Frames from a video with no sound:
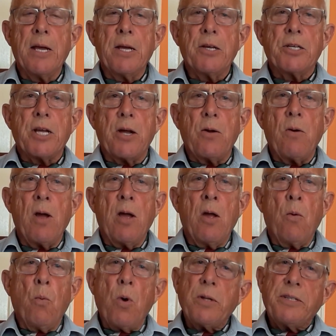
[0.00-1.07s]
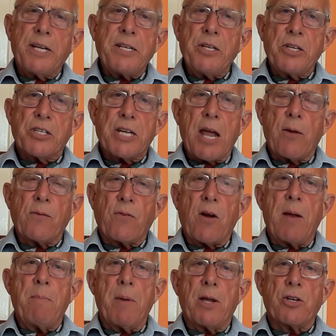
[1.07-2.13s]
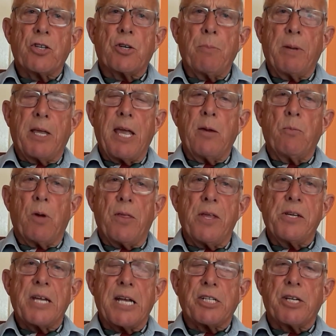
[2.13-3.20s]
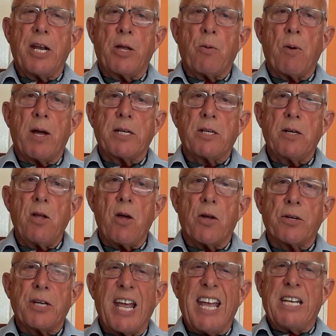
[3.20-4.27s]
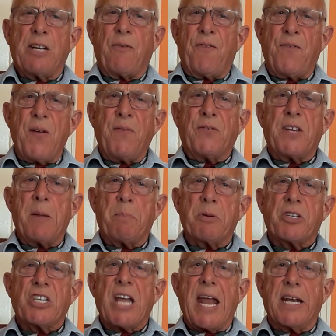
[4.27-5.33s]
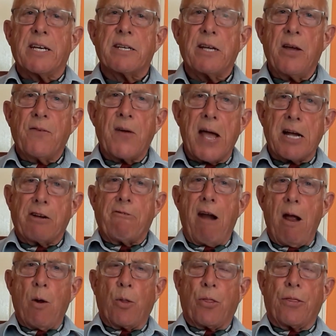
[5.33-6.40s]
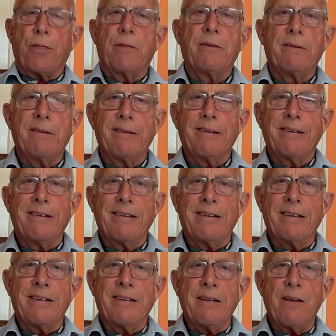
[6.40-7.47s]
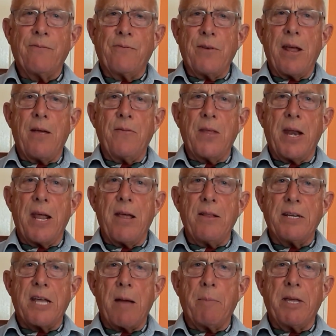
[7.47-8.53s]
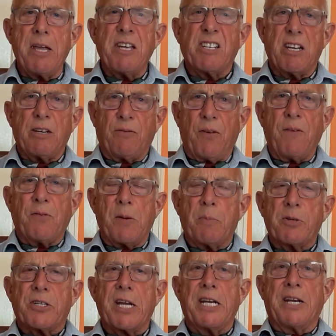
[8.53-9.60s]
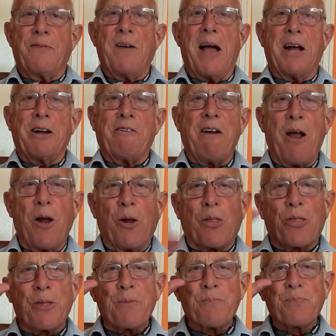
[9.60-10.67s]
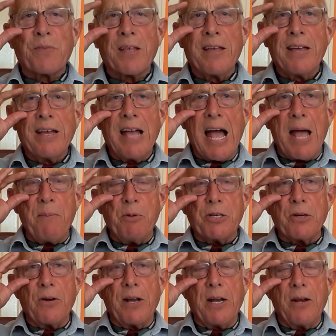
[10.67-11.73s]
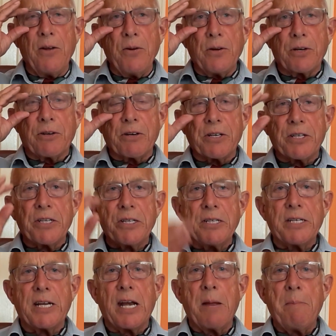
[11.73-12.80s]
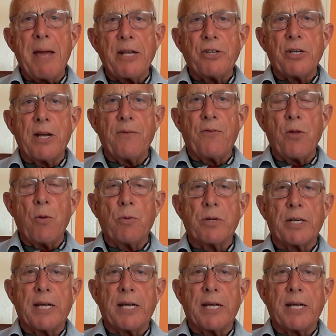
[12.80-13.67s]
So what didn't sound very much to begin with is actually quite a lot. It's 50% of our growth. In coming years, it's 50% of our growth. Absolutely ludicrous, isn't it? Imagine if you were to